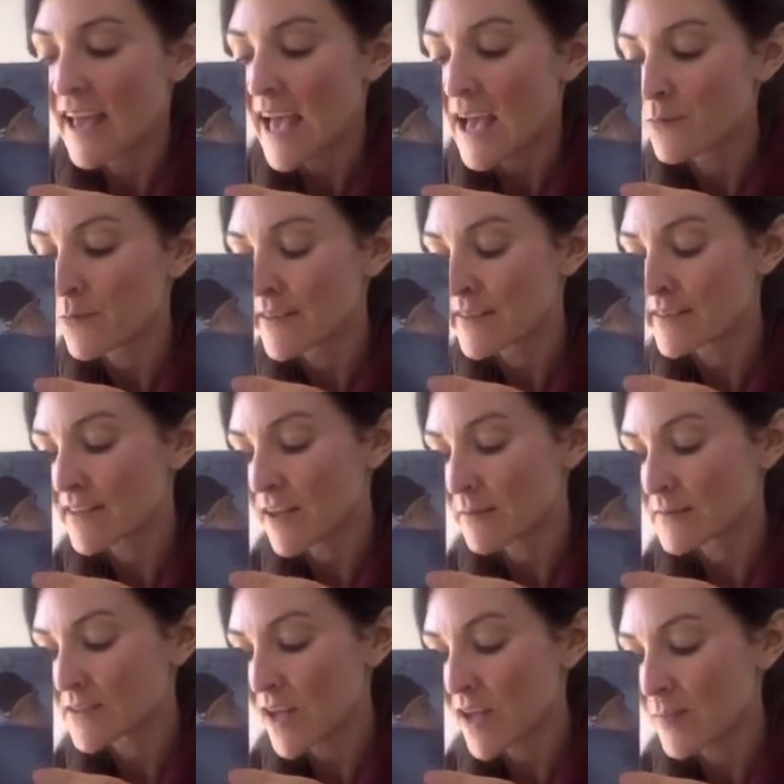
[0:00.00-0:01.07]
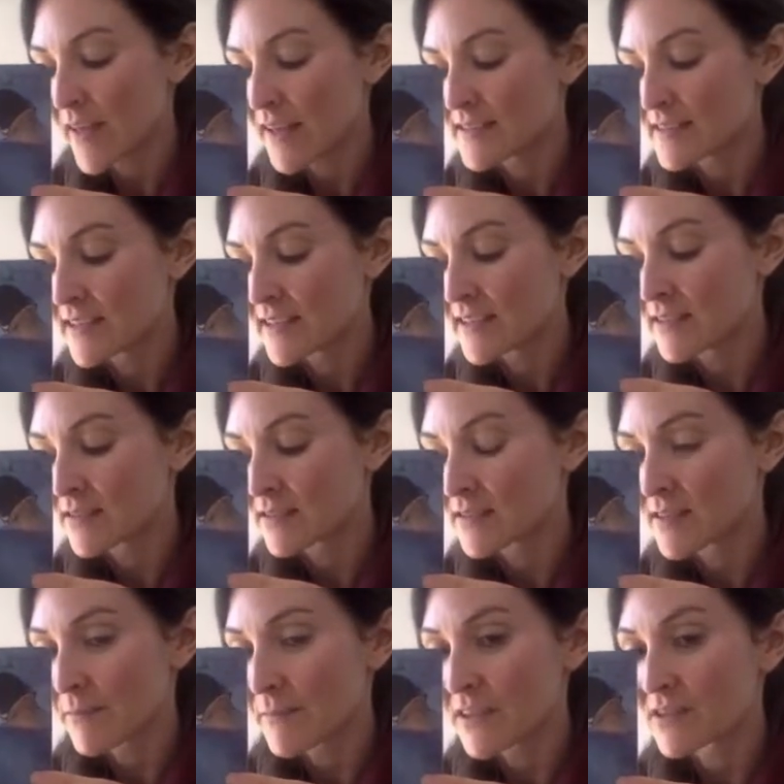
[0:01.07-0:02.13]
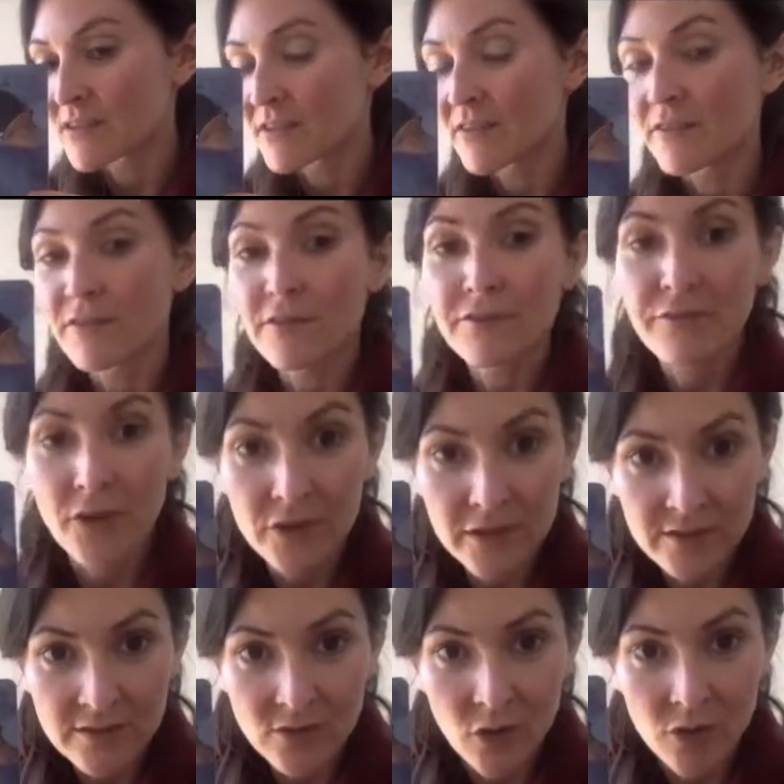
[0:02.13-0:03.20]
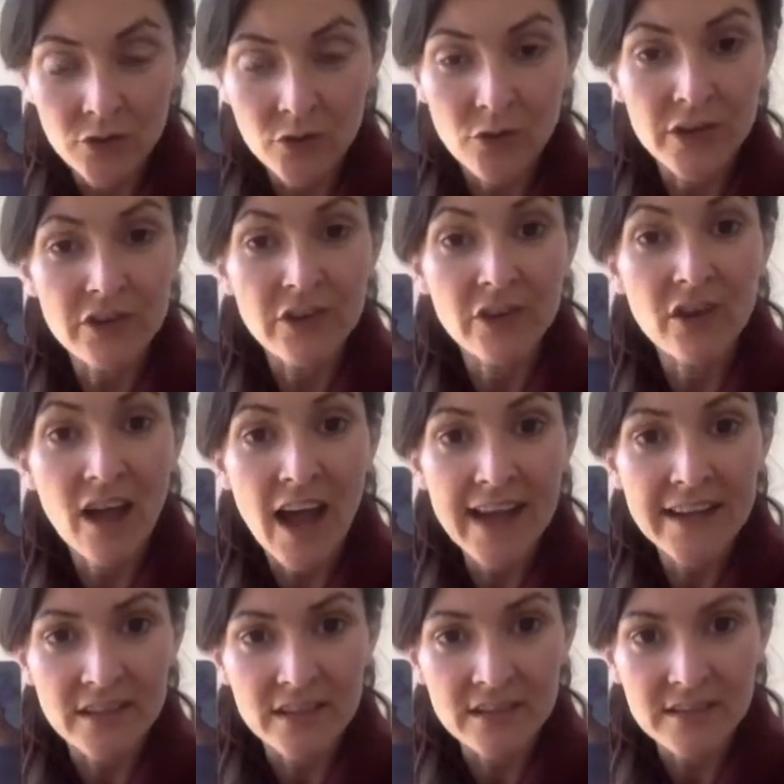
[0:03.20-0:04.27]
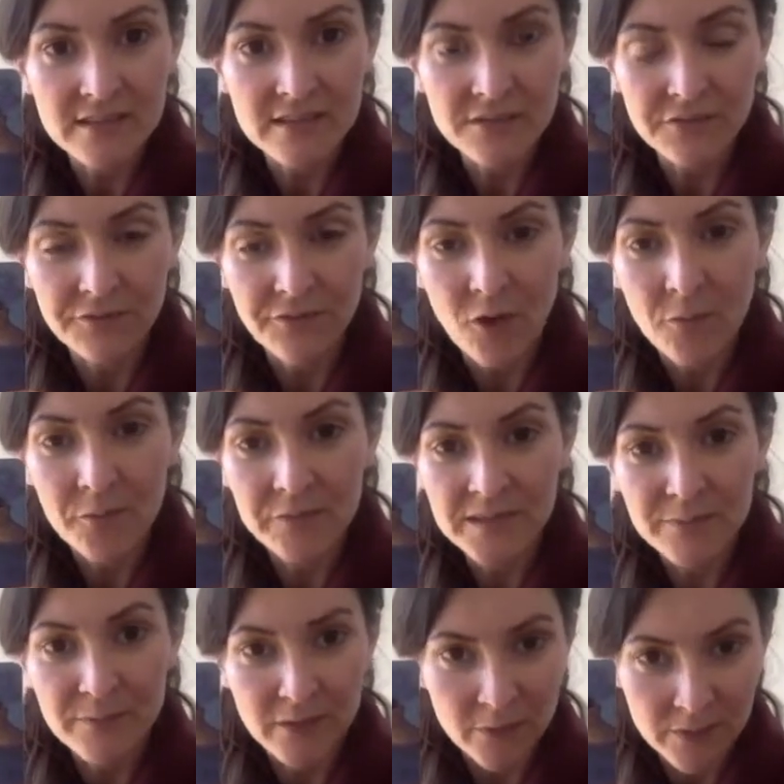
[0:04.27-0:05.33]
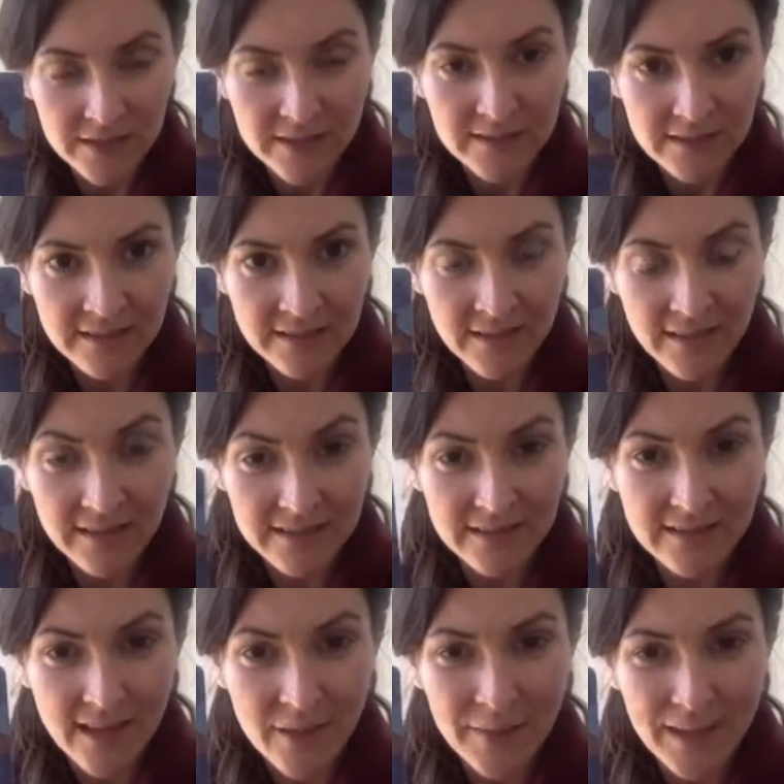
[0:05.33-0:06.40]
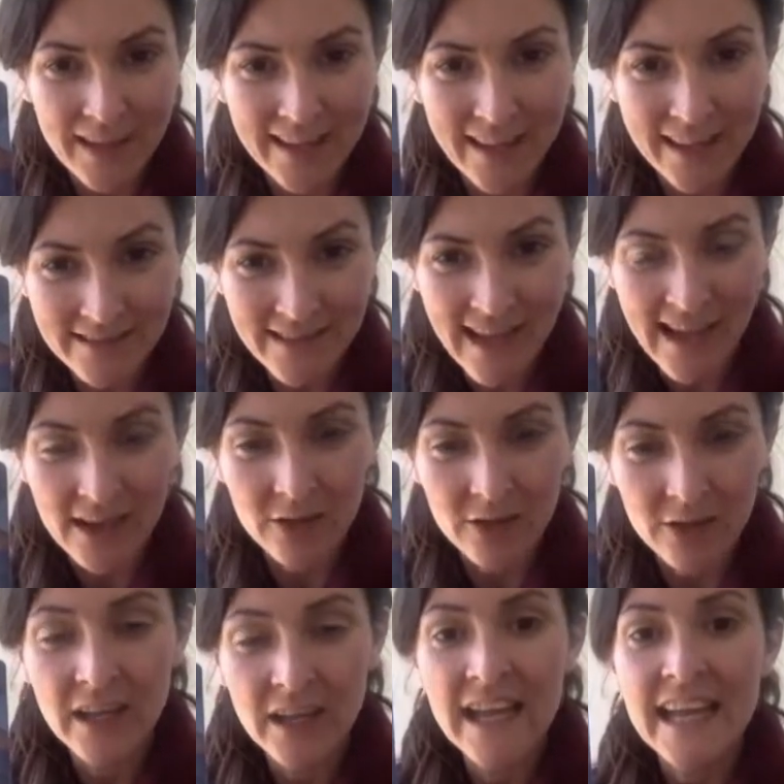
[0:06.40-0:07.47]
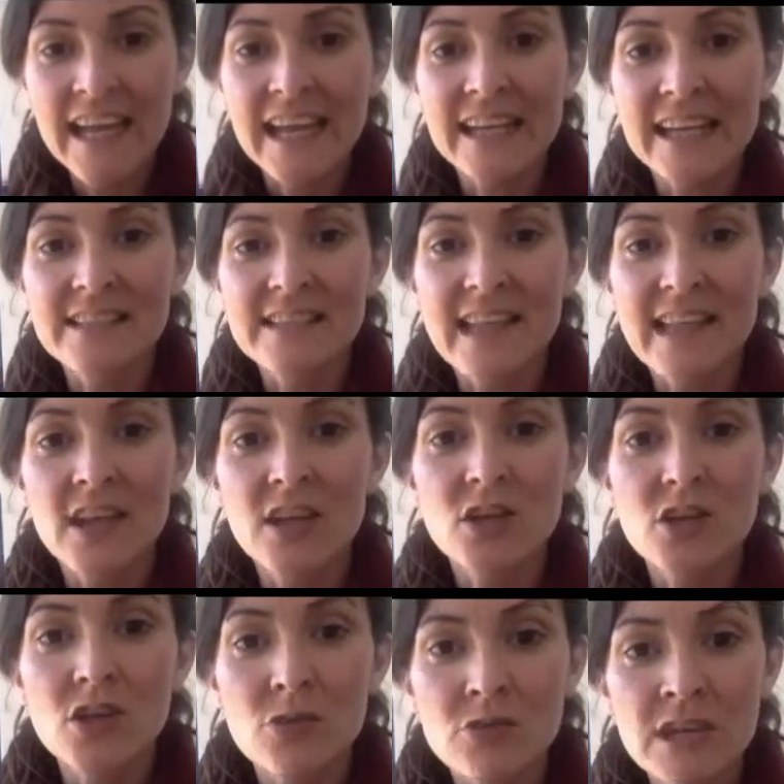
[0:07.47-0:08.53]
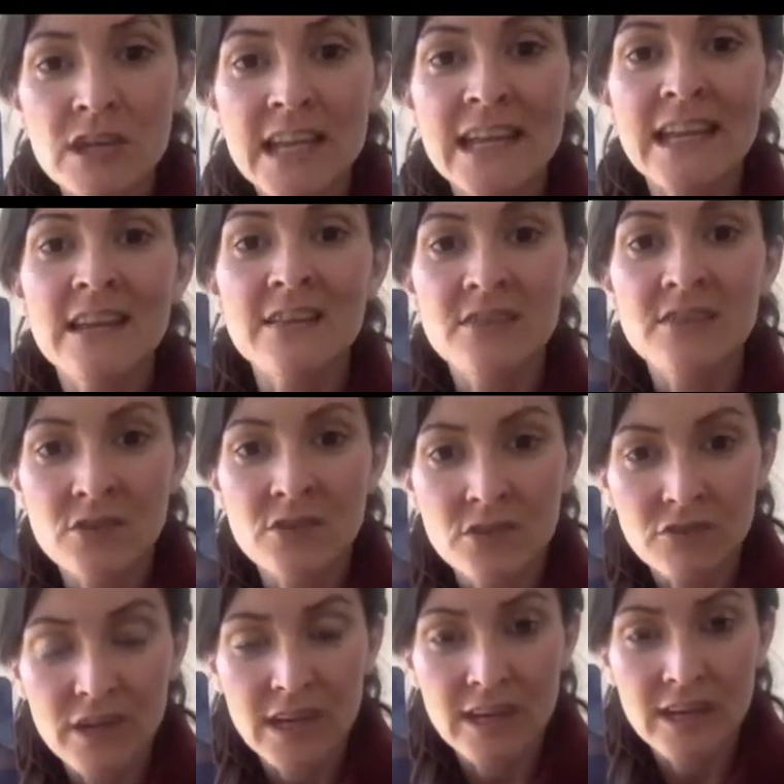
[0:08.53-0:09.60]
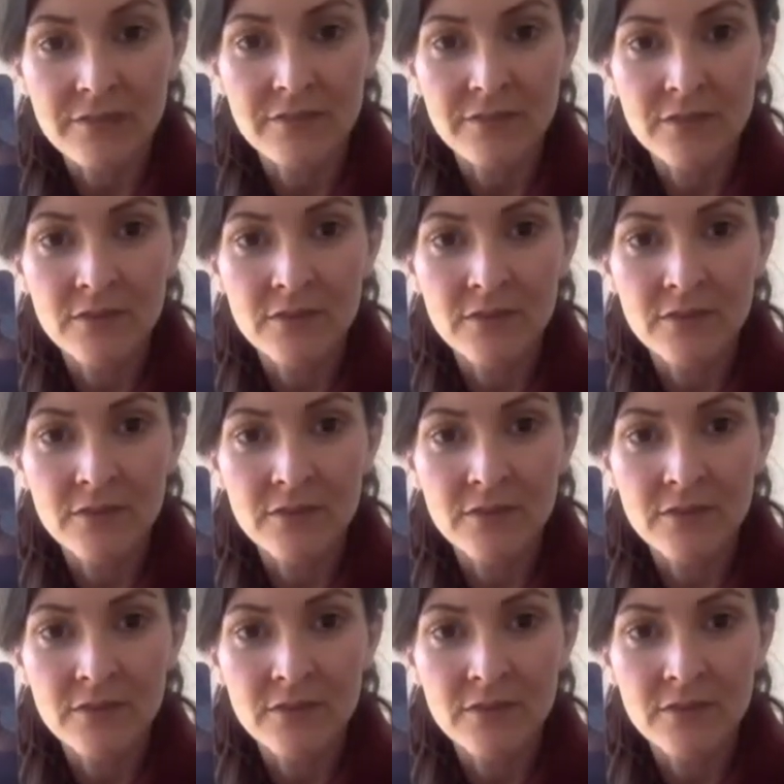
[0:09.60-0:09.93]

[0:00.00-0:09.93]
And when this comes up as in something to focus on, or your guidance from spirit, which is this is coming in as now, it's like you need to grieve.